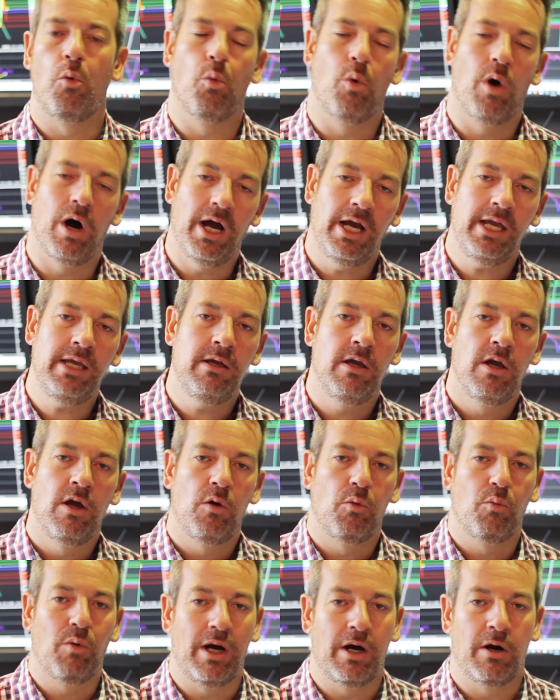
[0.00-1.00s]
Why?
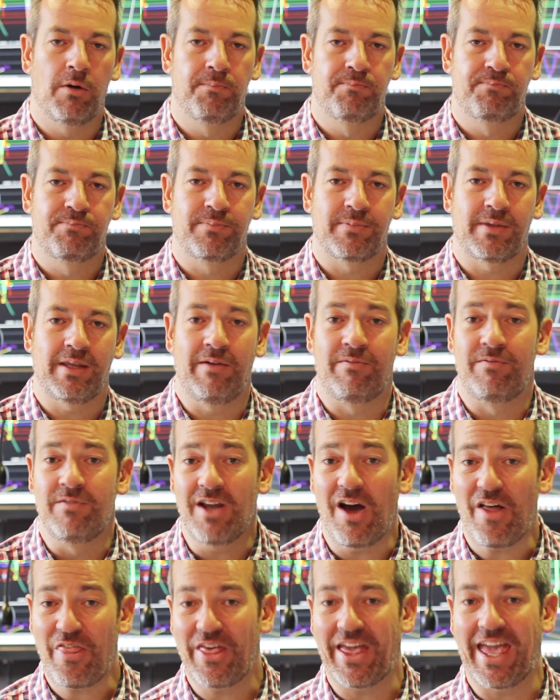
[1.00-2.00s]
Well, if
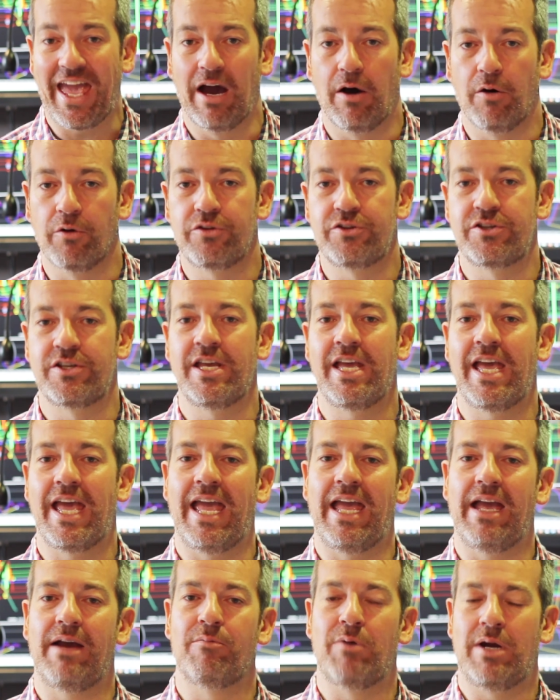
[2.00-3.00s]
nothing
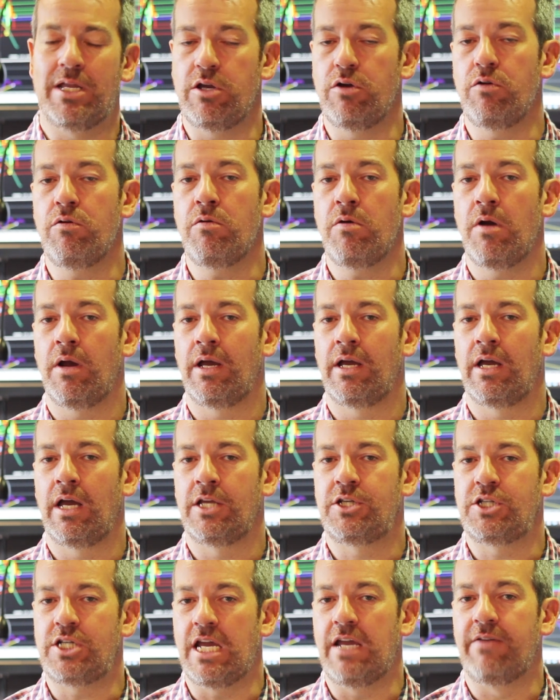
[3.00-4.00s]
else, when you
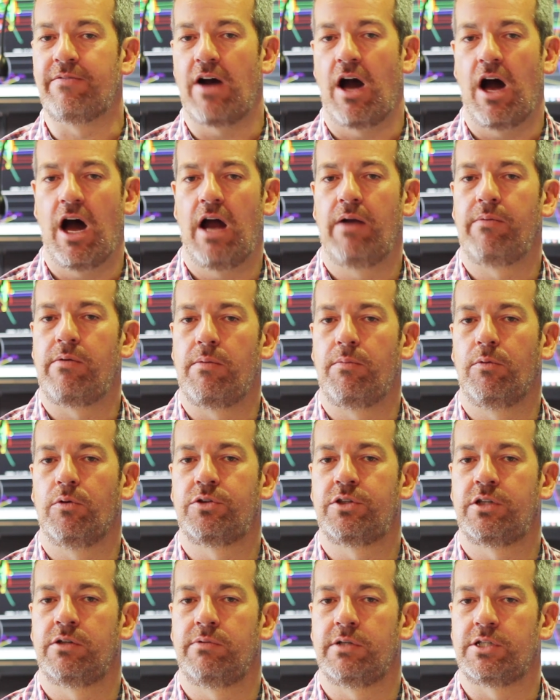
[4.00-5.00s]
achieve a high
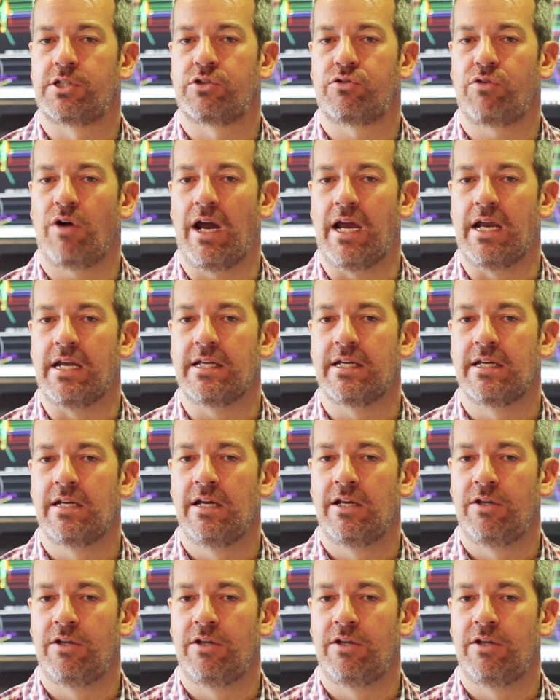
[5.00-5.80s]
reward to risk trade,